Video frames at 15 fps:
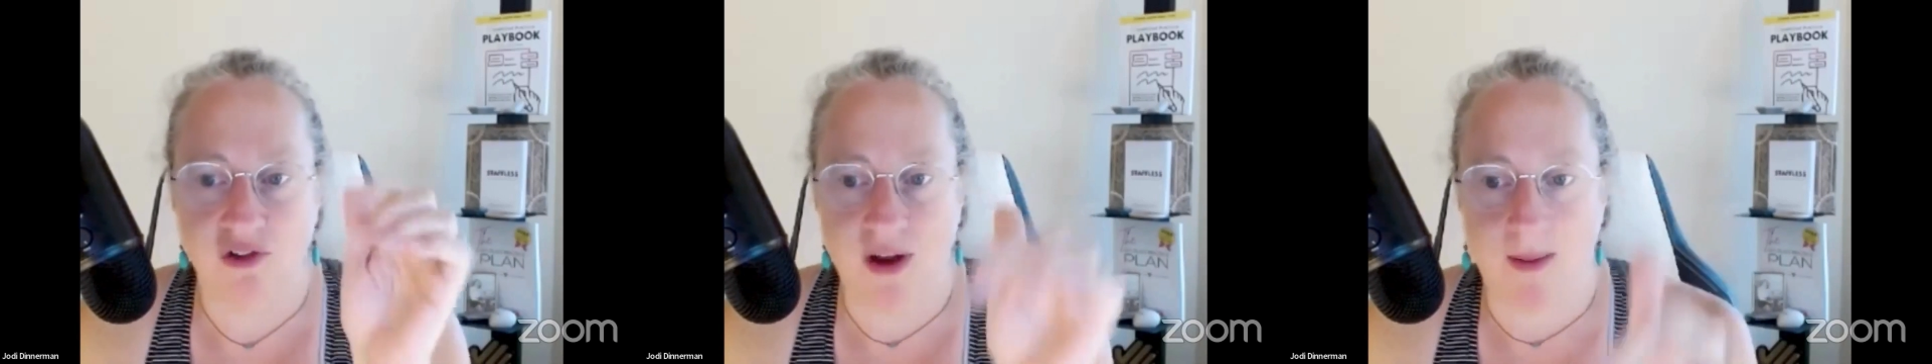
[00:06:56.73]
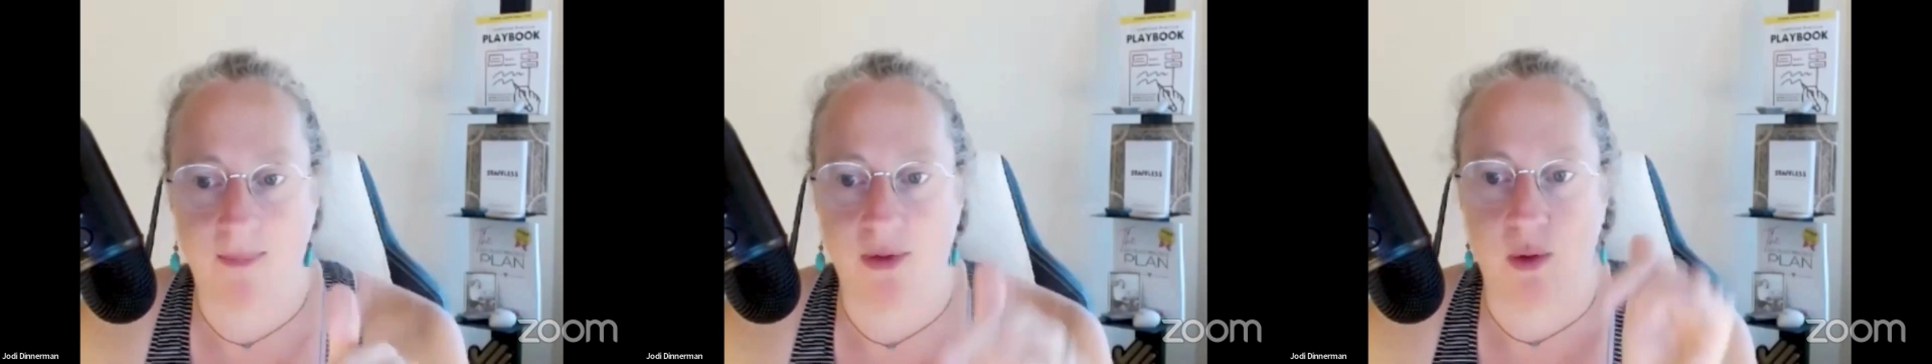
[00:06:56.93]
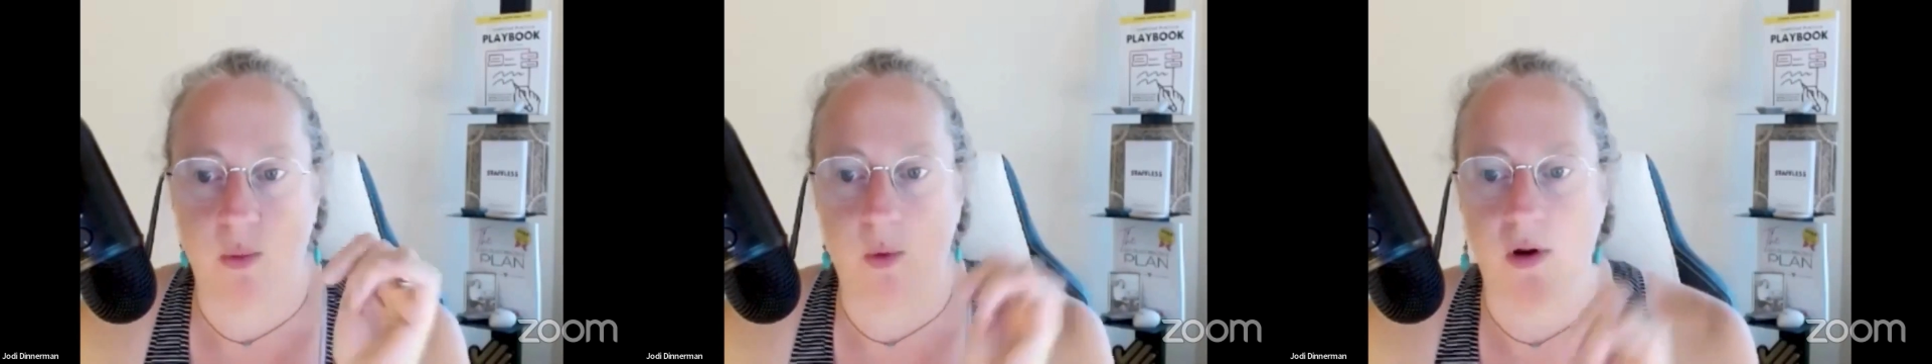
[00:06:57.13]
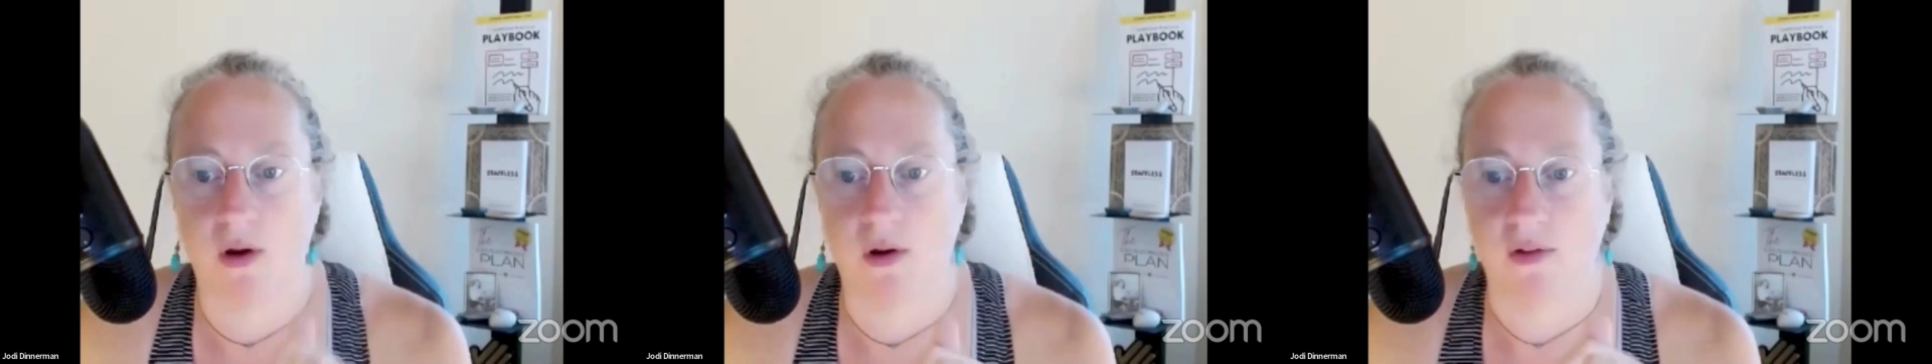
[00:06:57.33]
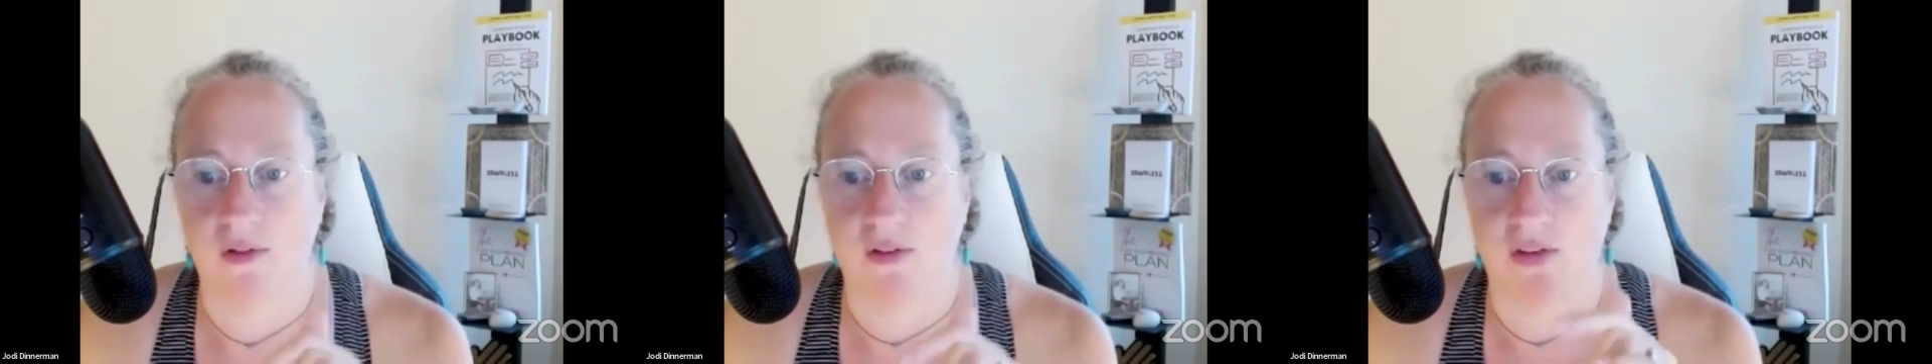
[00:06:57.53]
drop the
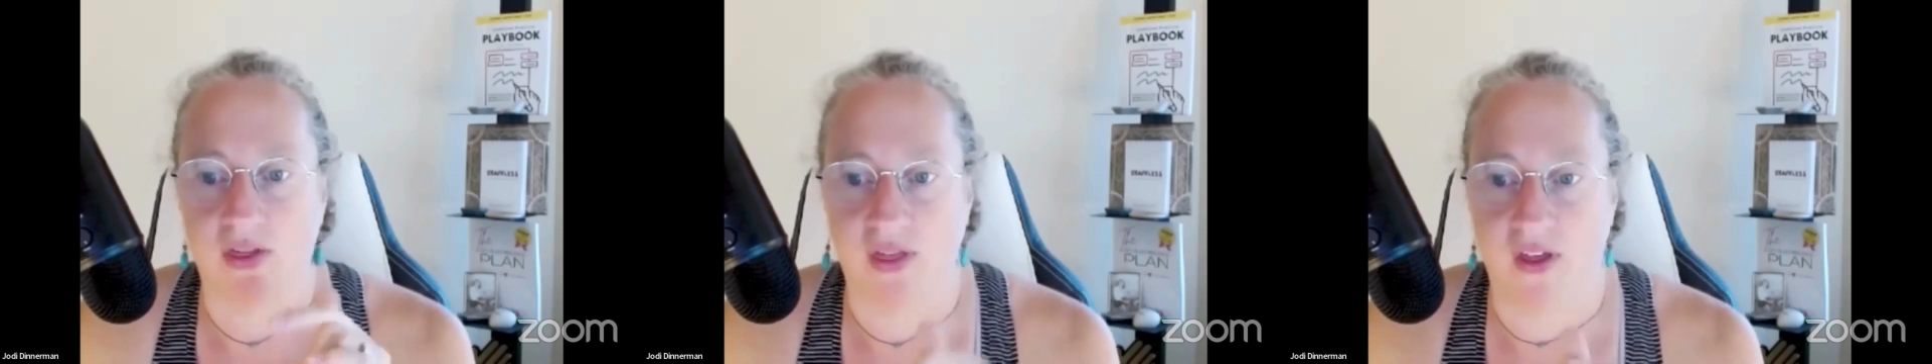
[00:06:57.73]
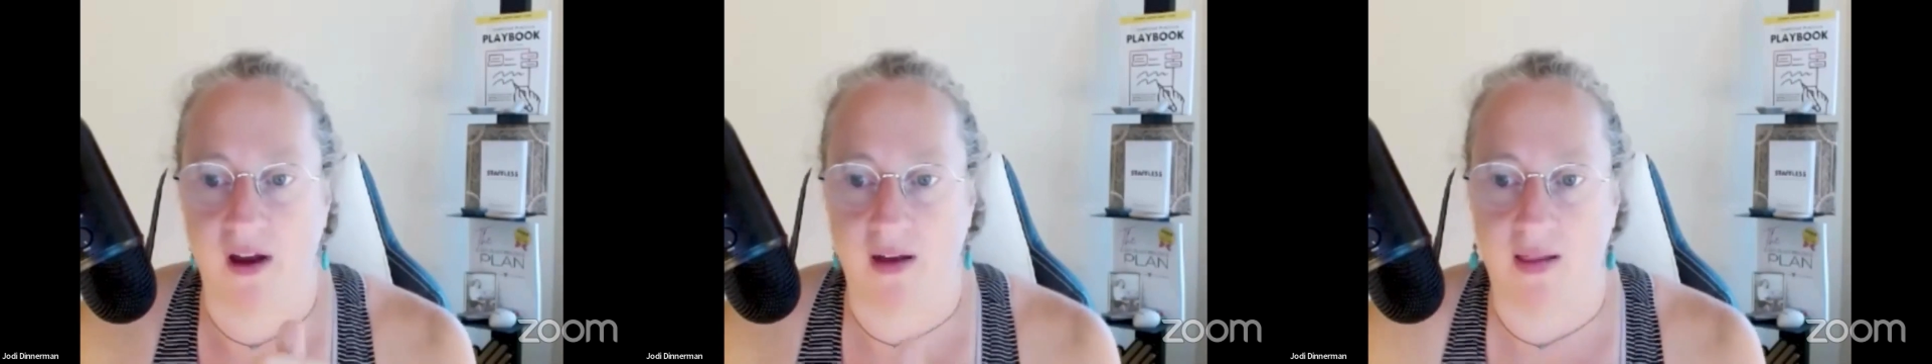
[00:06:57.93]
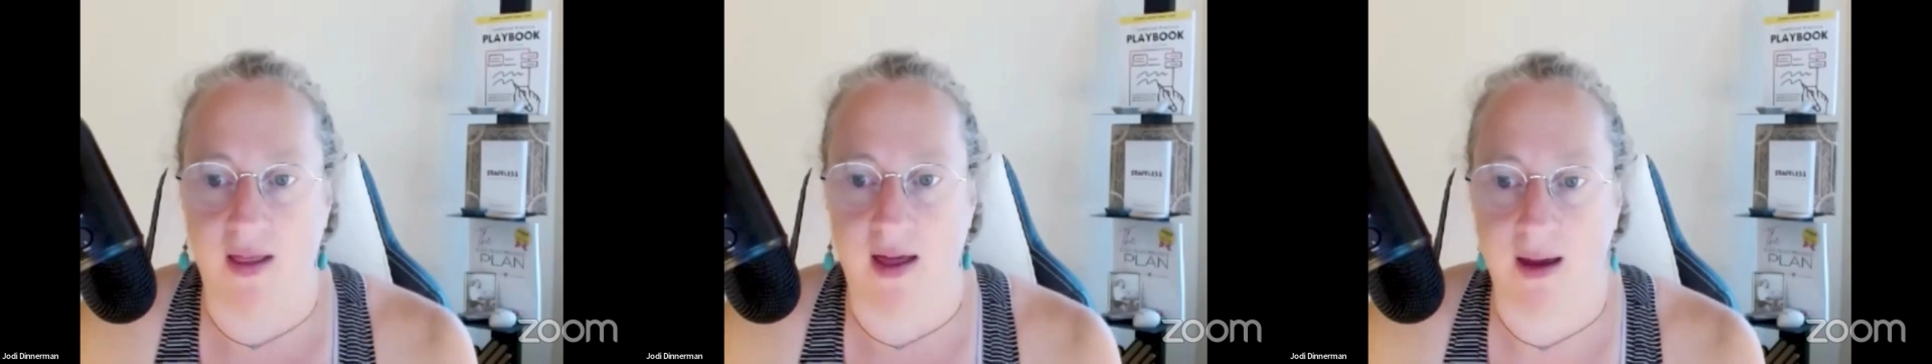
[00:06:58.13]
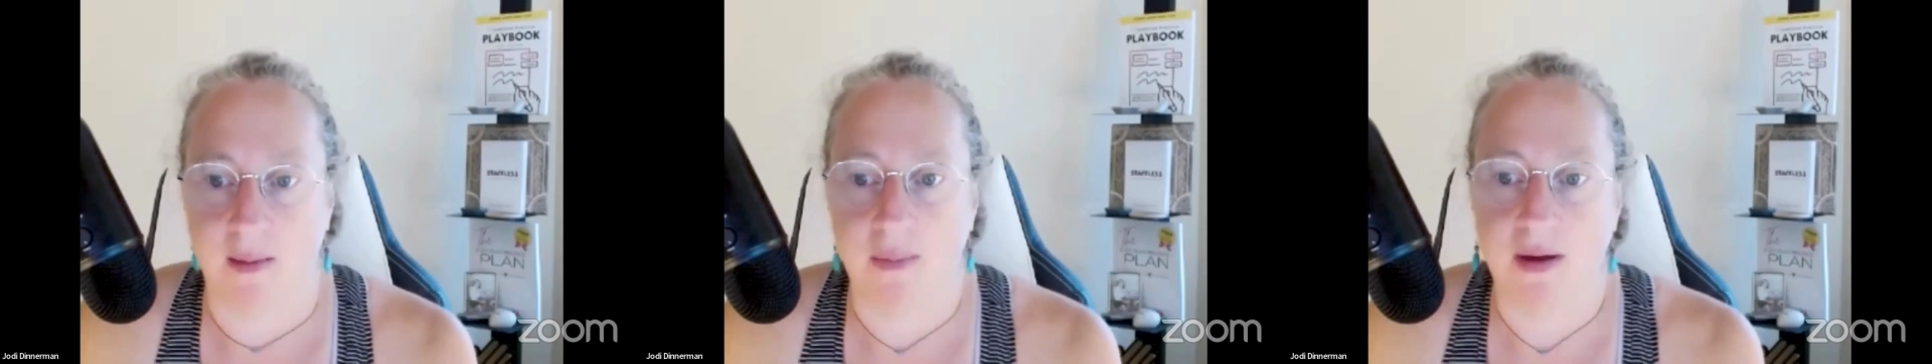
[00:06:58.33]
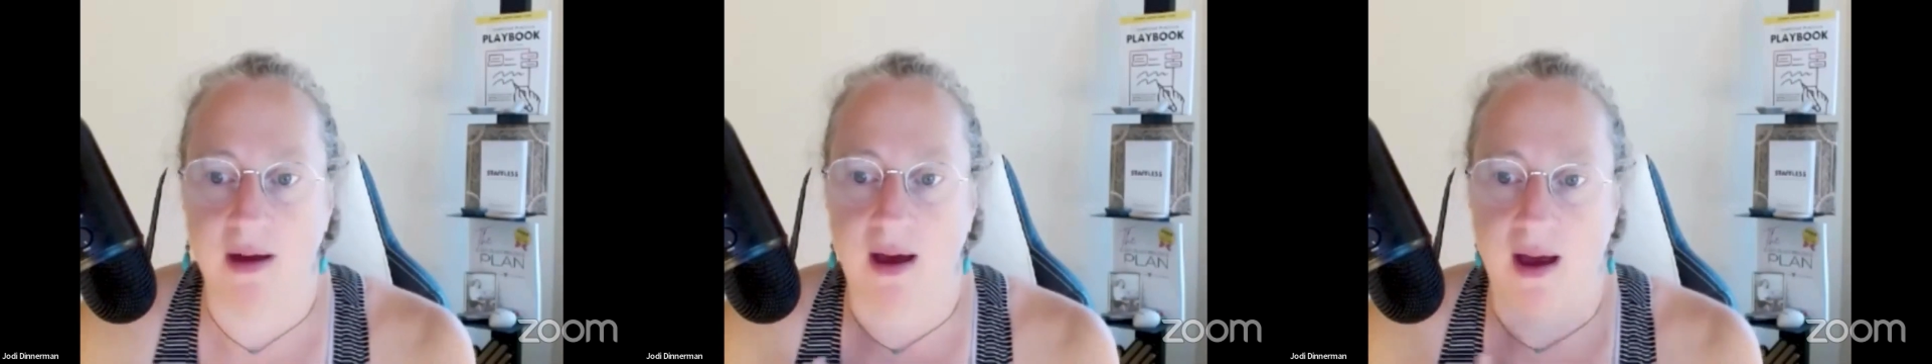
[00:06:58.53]
words "the
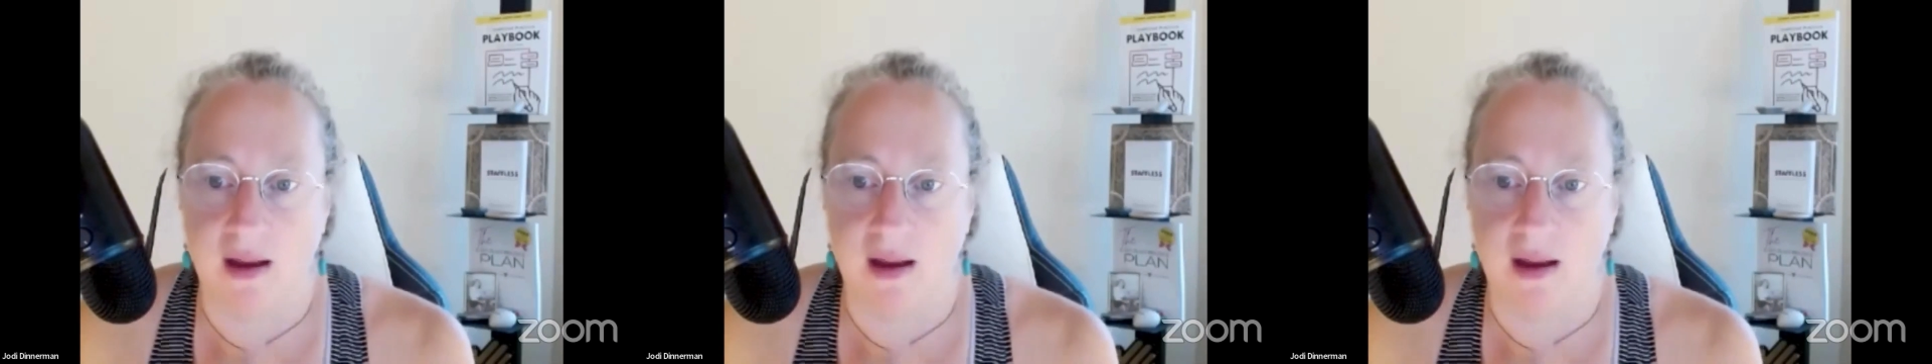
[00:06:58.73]
club"